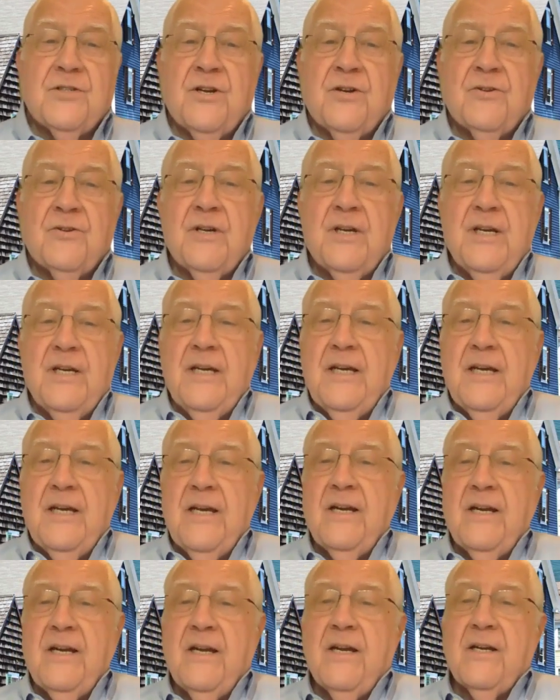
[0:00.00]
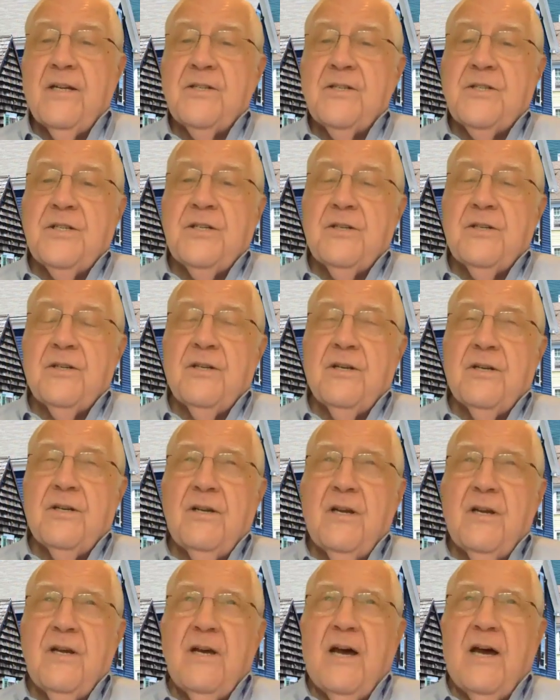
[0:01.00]
So it, it isn't
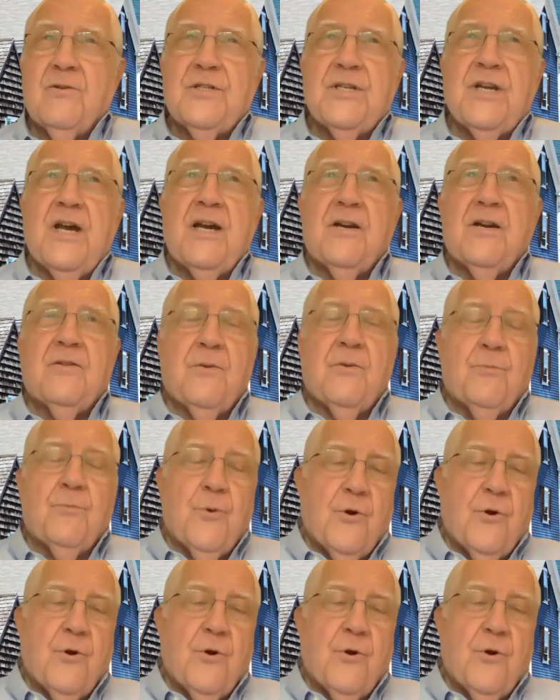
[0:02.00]
outside of the